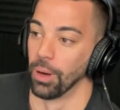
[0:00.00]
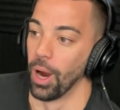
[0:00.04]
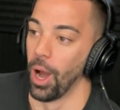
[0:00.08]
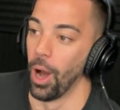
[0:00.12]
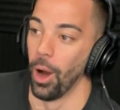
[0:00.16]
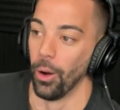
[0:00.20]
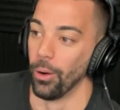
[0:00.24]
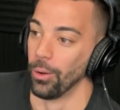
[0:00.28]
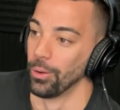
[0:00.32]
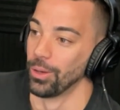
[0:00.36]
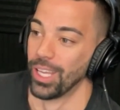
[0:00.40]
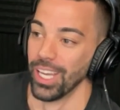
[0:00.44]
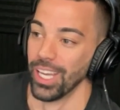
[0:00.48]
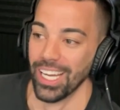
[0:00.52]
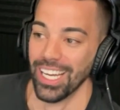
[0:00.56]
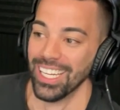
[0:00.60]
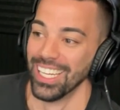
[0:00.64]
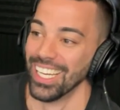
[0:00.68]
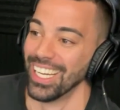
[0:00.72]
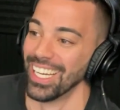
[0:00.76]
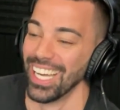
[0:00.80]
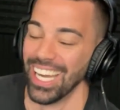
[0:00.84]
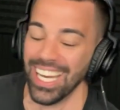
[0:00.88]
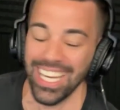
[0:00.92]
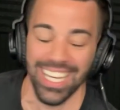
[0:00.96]
They're a huge
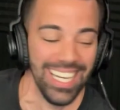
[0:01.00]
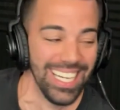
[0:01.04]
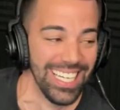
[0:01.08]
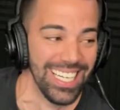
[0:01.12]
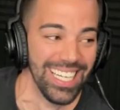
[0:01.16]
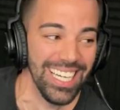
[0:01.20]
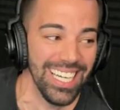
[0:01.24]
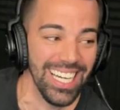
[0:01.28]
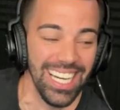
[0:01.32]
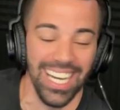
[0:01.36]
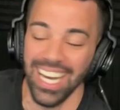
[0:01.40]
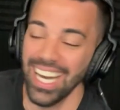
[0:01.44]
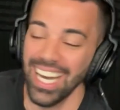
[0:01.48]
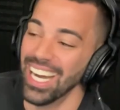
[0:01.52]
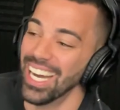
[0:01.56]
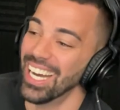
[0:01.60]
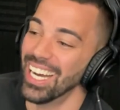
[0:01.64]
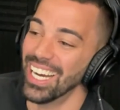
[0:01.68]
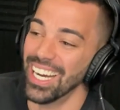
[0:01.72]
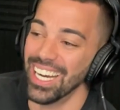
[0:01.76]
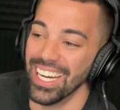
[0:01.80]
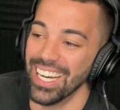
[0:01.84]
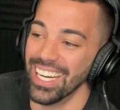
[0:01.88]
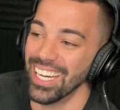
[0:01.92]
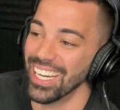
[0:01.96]
concern. What I meant
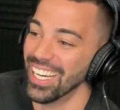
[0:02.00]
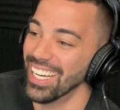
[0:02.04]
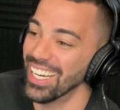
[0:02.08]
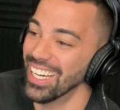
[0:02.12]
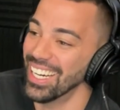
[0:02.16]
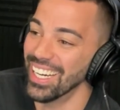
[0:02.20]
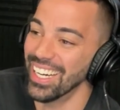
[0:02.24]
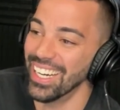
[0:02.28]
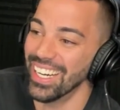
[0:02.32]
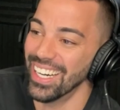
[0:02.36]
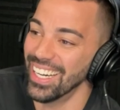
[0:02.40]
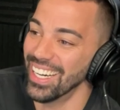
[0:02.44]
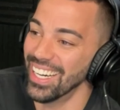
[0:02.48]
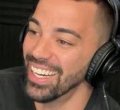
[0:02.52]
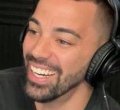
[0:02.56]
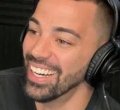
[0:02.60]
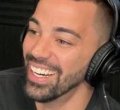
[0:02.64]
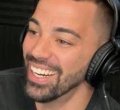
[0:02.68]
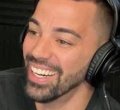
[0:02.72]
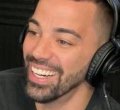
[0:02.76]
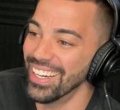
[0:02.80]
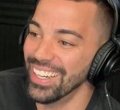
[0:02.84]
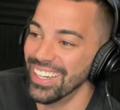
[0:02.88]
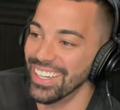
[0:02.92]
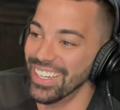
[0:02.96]
by that
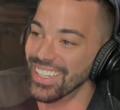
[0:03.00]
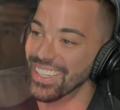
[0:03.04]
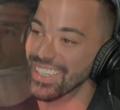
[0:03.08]
was,